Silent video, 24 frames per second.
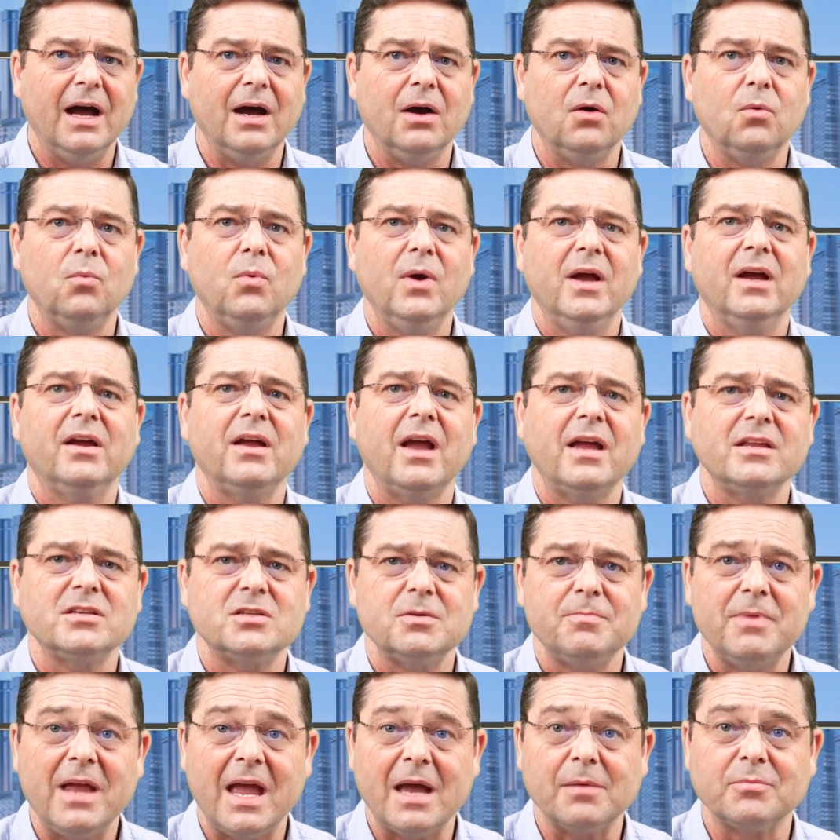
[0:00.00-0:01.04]
we're going to
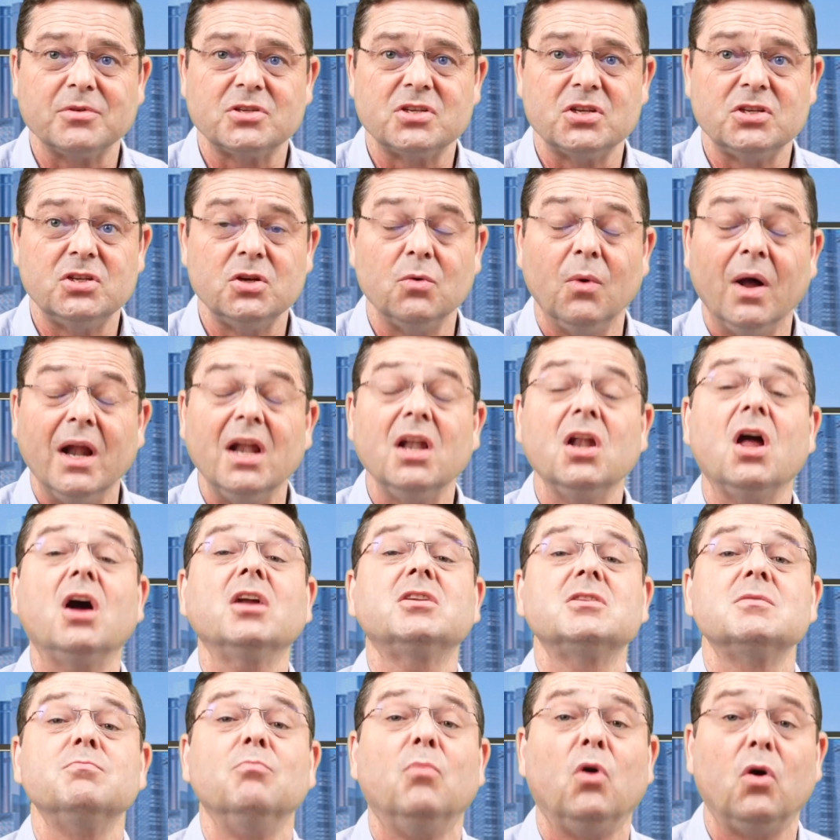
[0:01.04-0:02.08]
be able to do a
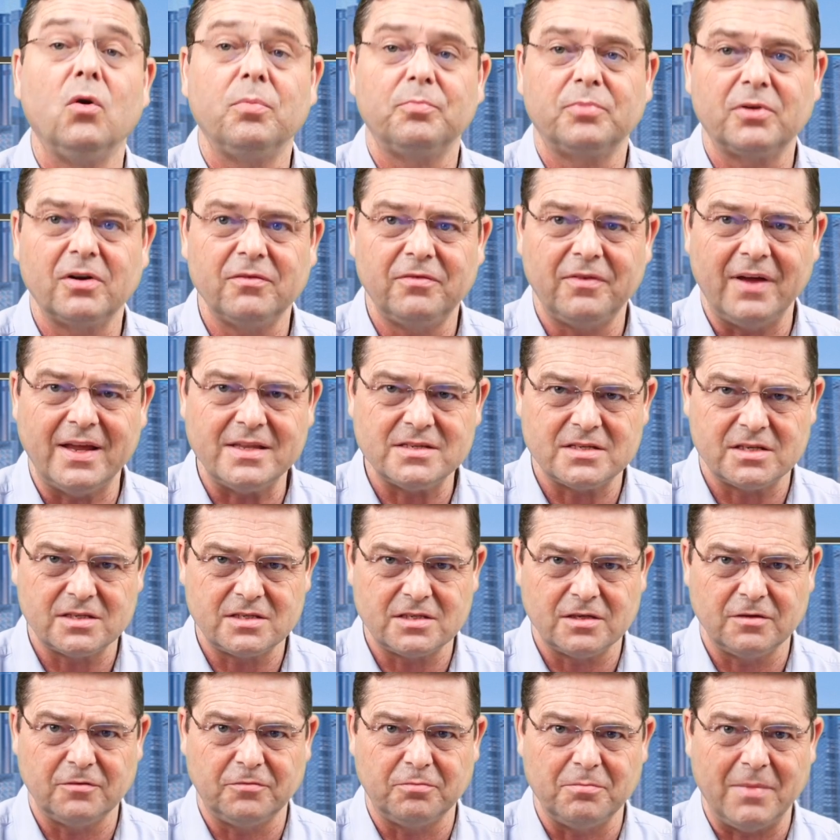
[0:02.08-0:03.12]
lot more
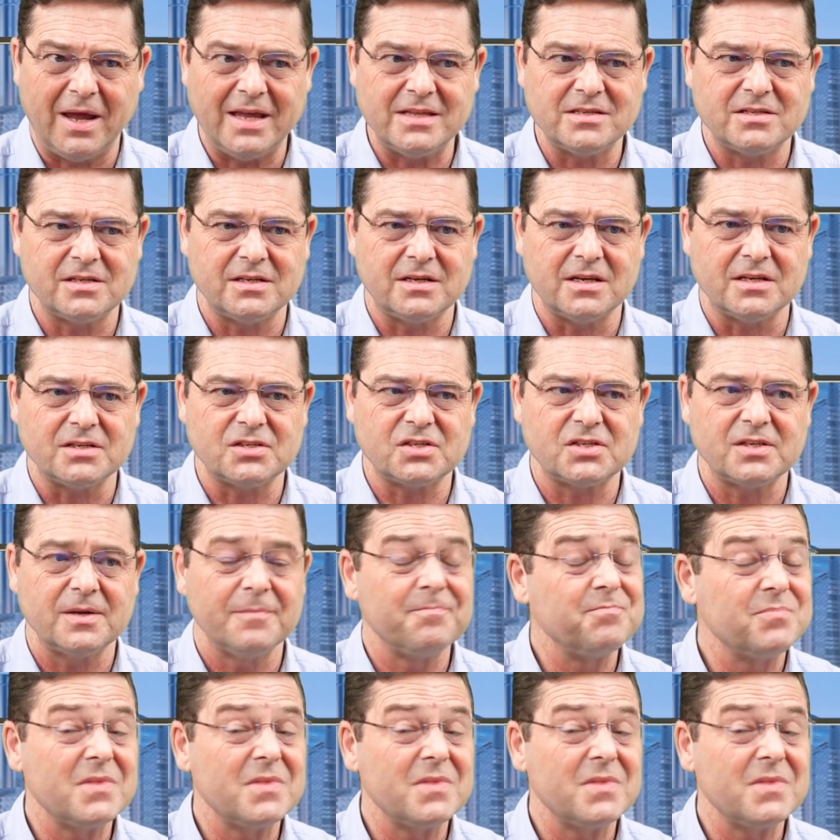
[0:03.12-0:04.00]
preventative maintenance.